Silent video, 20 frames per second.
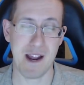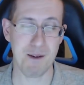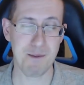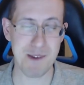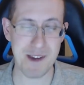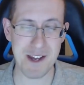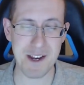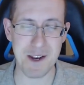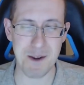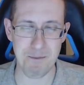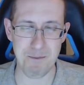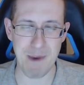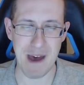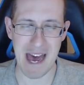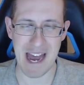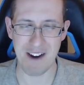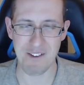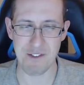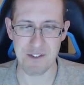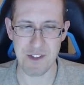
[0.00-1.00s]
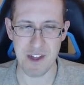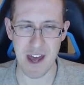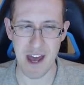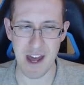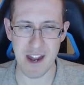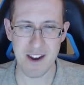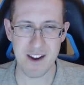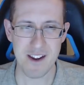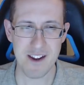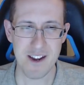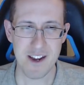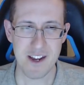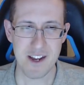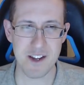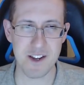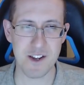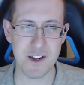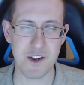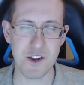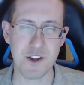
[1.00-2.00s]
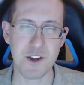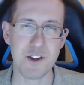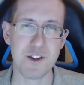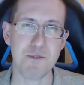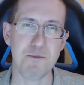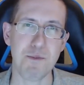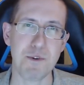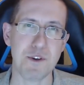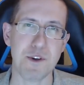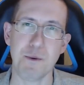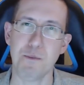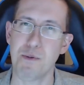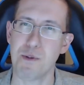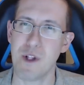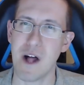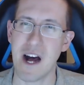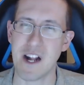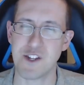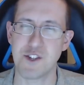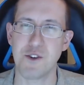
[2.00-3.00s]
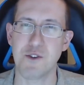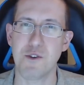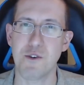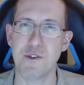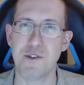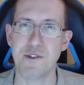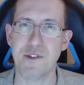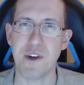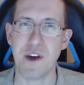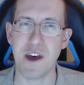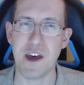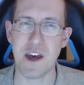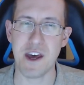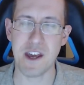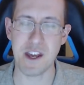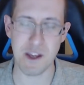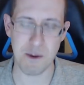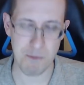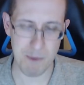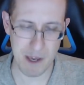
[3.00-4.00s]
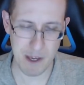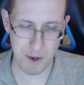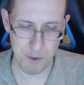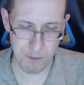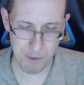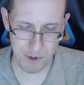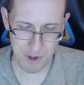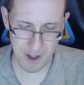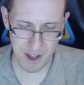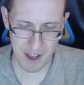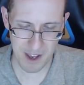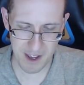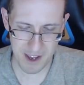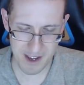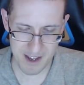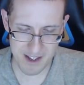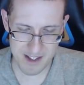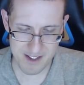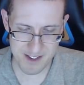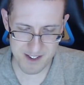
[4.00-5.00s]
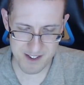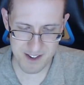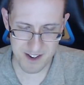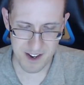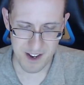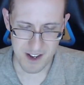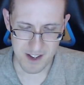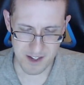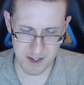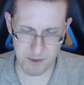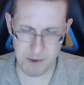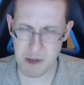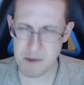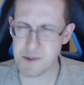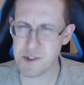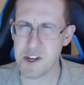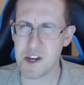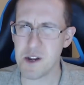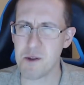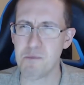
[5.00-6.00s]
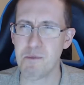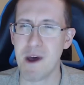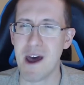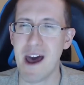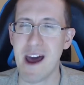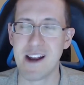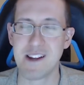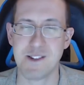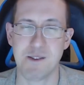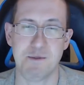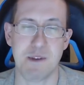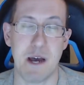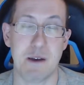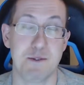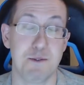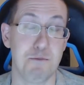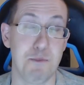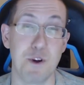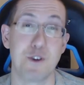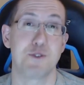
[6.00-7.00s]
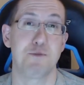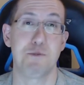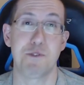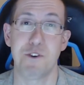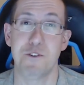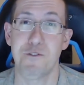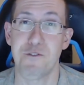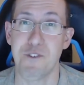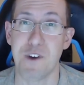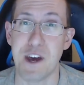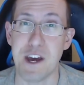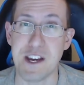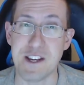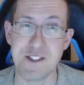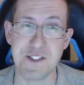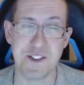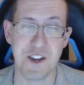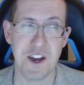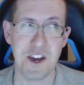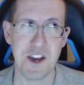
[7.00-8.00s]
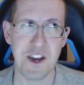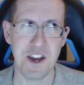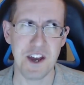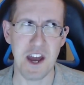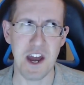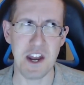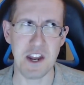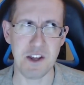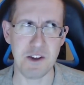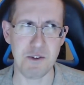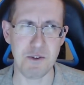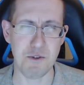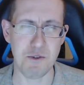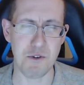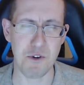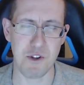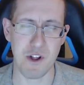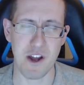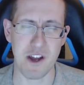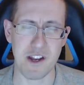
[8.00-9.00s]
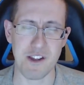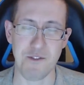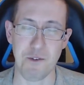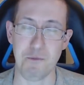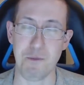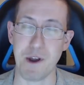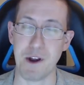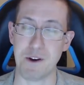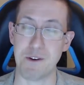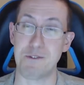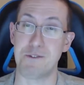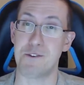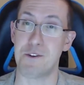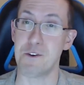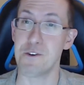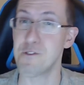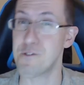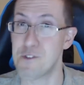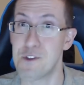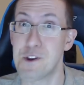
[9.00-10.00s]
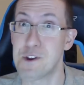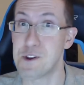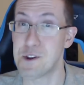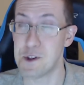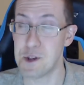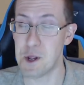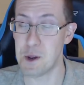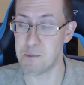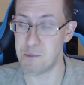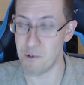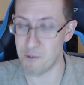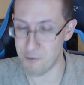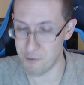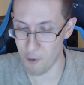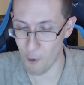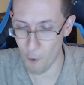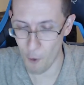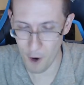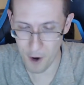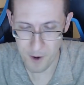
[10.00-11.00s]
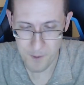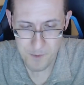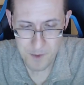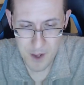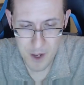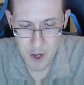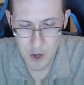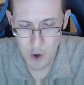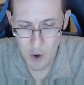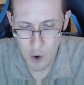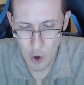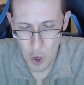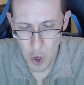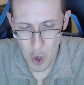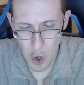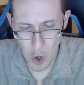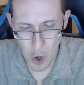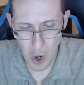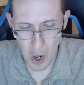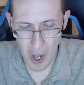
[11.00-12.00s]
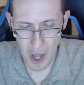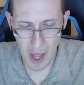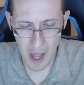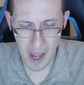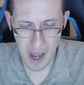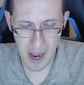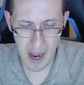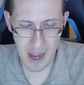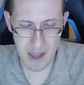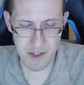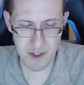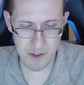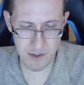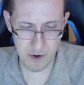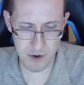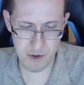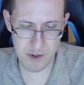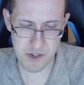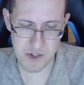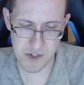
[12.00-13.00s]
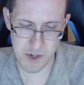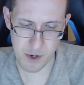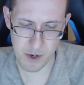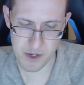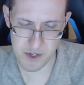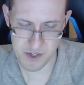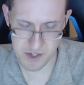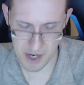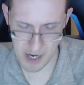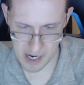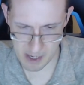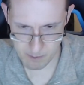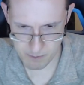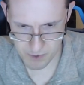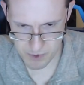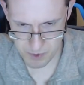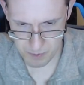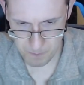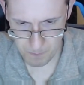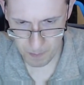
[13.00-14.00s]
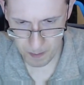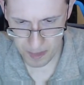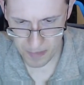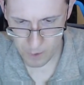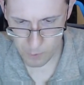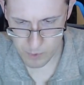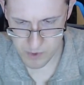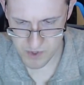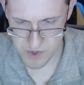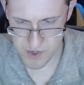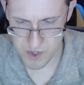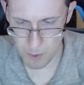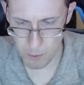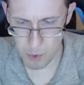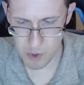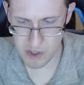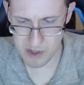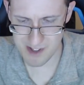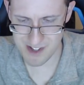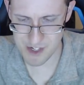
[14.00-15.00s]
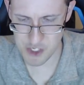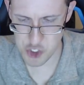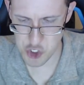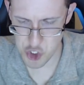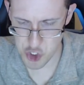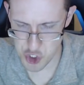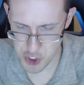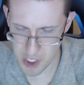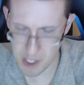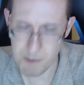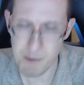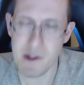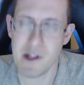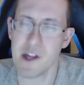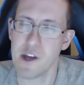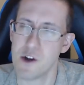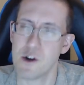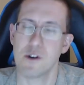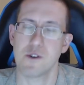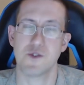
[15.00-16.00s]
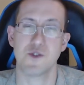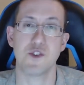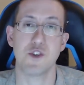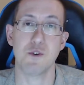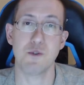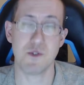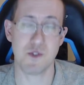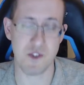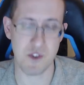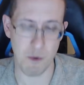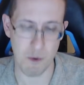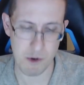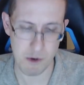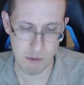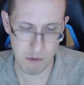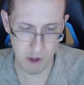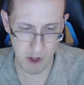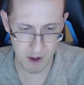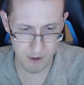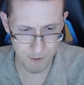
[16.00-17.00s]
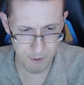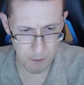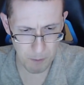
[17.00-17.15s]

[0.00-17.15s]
I'm getting him back for that. You know, you, you, you plot your little thing, you make your plans, and sometimes you get him back, sometimes it blows up in your face, and you look like an even bigger doof than you did before. And then there are the serious times when someone legitimately hurts you and someone you love.